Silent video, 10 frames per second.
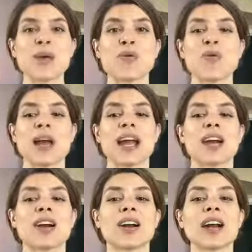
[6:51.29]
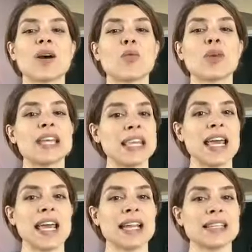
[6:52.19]
where we
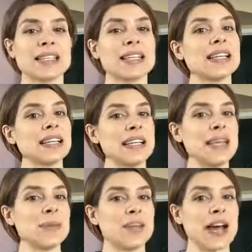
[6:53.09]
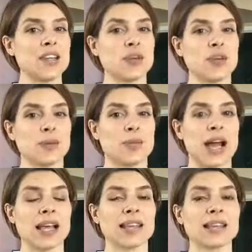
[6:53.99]
can't keep that yoga
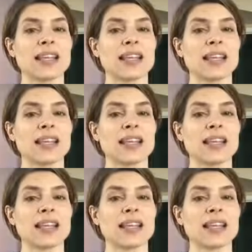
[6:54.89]
breath,